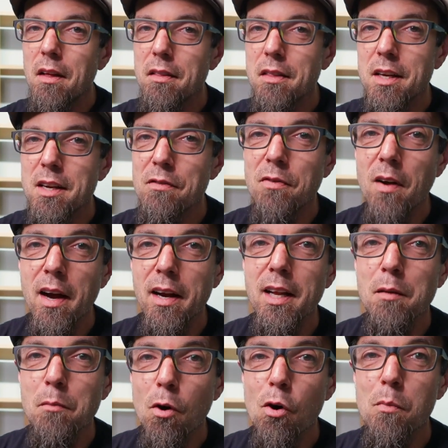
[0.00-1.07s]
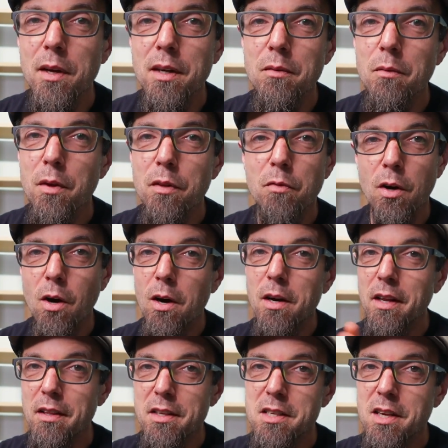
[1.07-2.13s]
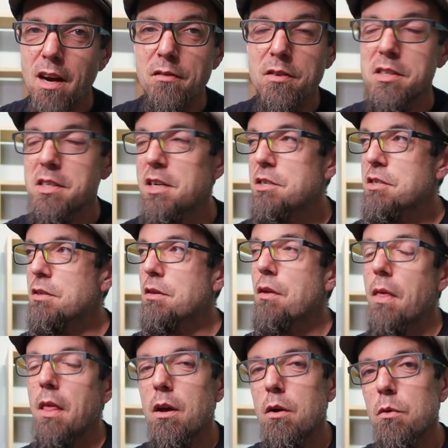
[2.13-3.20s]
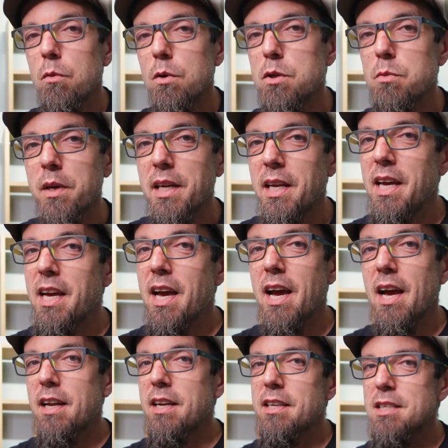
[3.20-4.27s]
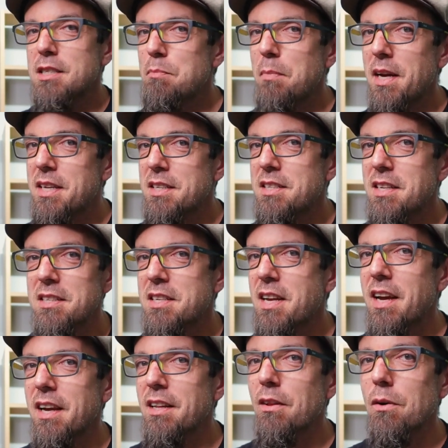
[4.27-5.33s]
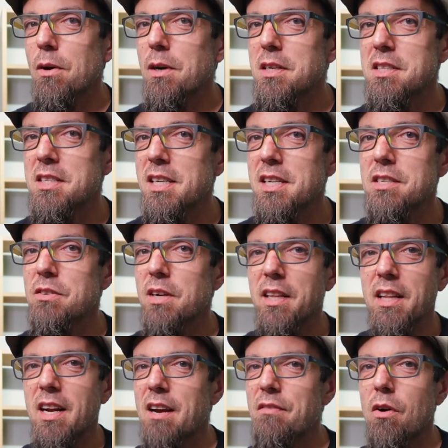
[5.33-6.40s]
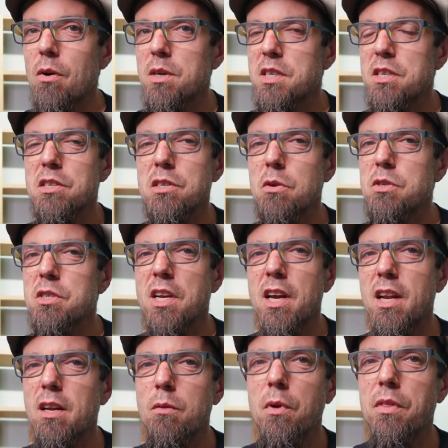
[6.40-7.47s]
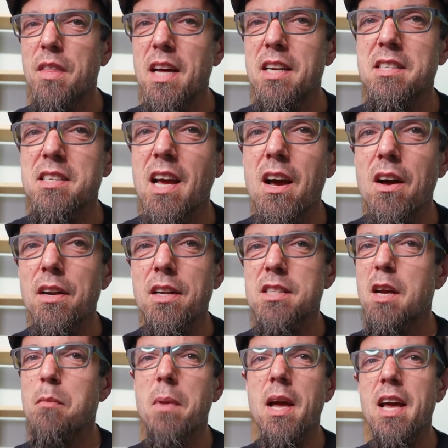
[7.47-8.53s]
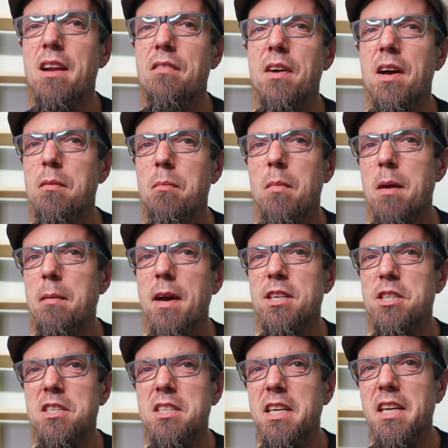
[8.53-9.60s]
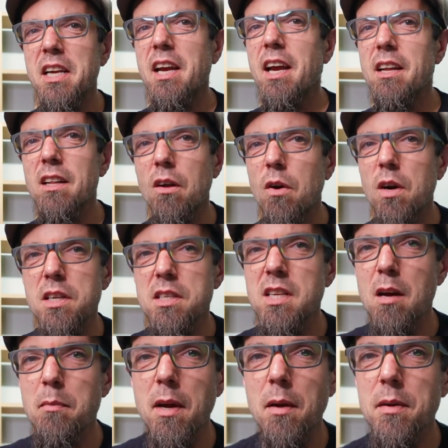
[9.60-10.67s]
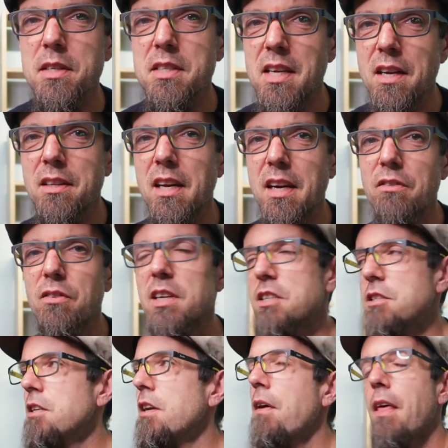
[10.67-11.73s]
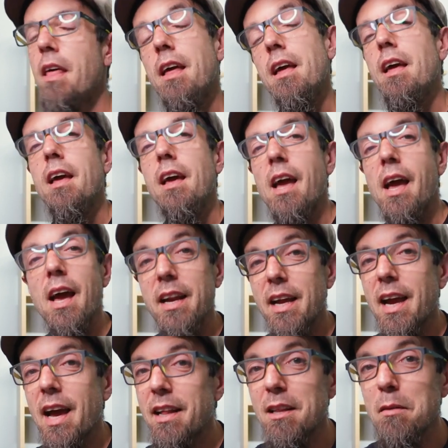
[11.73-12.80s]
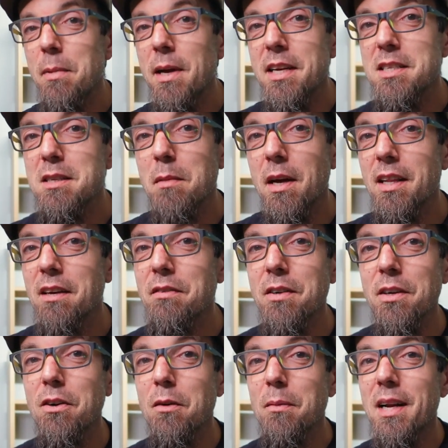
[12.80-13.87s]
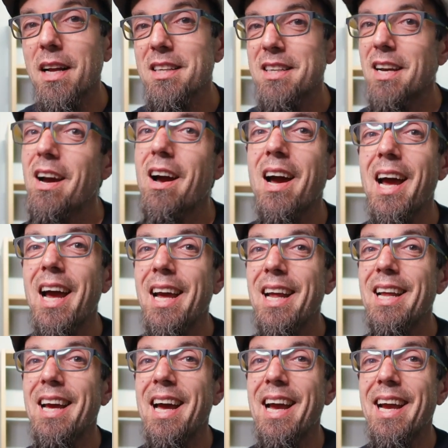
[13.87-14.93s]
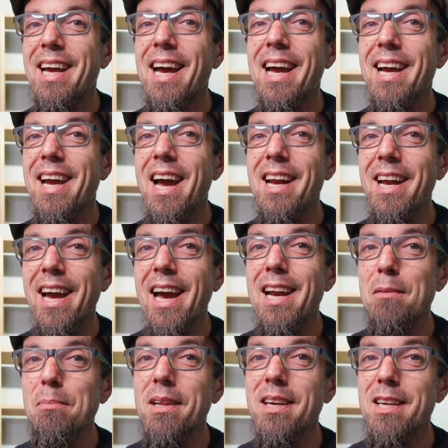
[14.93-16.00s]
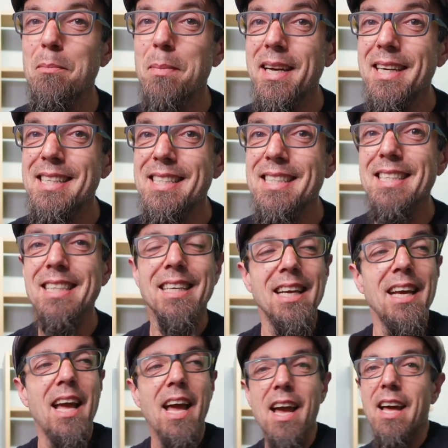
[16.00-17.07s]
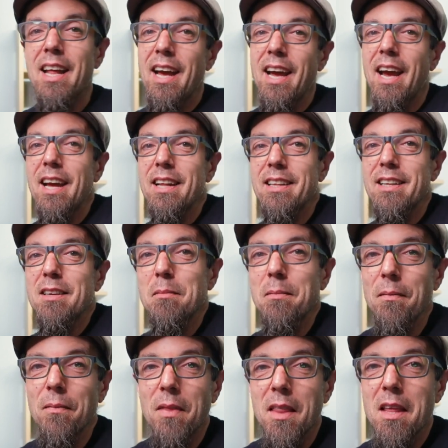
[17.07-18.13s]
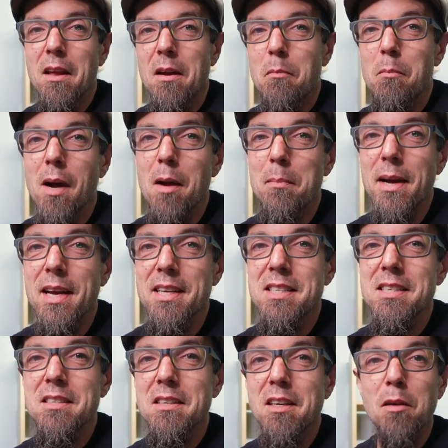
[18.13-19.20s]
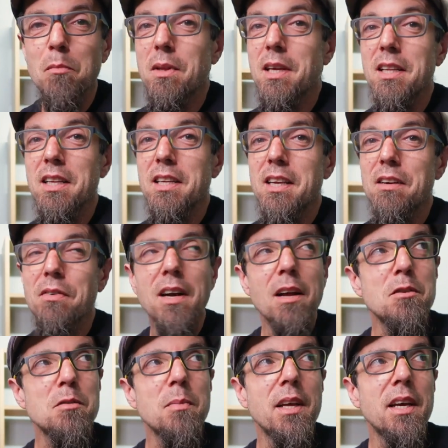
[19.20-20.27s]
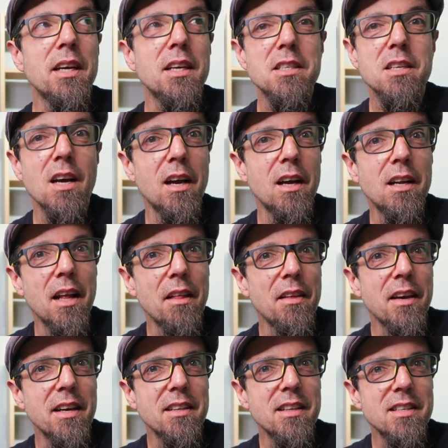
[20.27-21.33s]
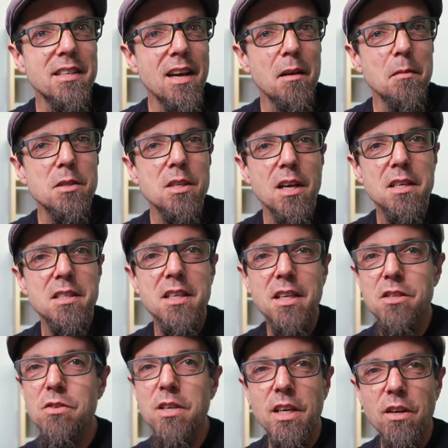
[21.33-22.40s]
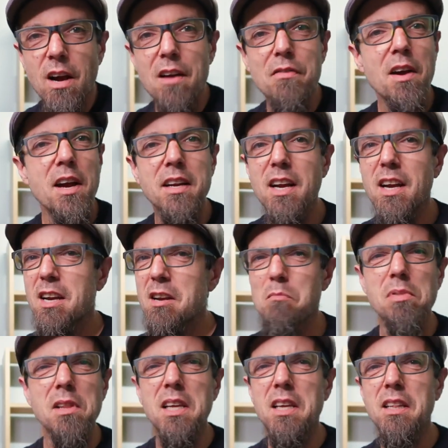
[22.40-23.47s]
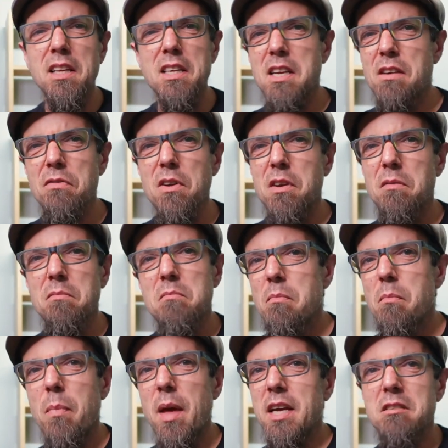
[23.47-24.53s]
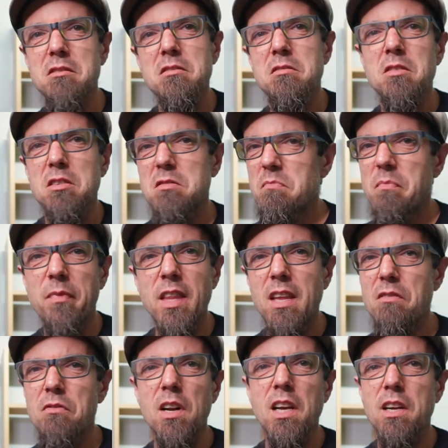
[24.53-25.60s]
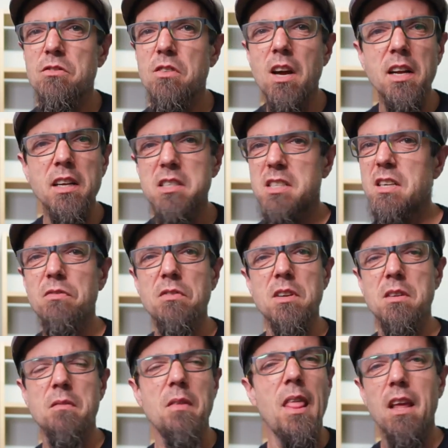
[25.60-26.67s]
the defining moment with regard to this conversation was when he had his bass, his Ken Lawrence 6-string that I've always associated with that sound. I was like, man, maybe I just need a Ken Lawrence and I'll be able to sound like Rich. And he had the bass in my living room, and I was I kind of got to play your bass. And I handed him my bass, completely different. I was playing a Zahn, I think at the time, a Zahn 6-string, graphite neck, completely different bass, just different electronics, different